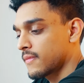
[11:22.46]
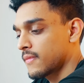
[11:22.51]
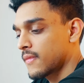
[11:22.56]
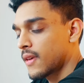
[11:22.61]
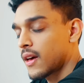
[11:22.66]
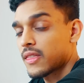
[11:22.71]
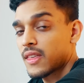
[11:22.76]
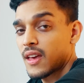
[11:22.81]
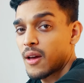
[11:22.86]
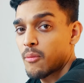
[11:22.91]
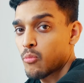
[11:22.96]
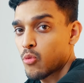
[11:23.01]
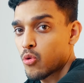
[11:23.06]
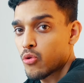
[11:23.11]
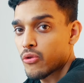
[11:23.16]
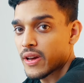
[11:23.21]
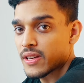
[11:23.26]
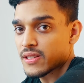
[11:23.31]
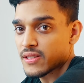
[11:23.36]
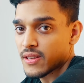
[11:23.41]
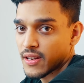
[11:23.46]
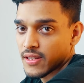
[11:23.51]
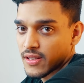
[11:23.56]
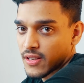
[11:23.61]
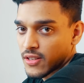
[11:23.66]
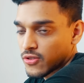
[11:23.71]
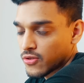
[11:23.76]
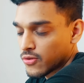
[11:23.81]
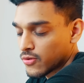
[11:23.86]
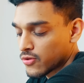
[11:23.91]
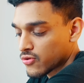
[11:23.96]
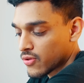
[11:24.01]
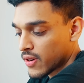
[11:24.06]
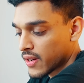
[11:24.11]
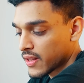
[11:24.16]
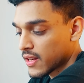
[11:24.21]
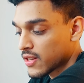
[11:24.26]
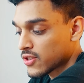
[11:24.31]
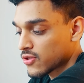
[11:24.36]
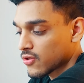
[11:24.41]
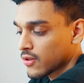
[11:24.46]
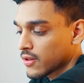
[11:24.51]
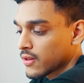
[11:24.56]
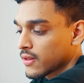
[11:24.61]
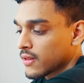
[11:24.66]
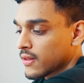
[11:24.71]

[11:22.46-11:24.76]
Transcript: I think I'm more excited to try this on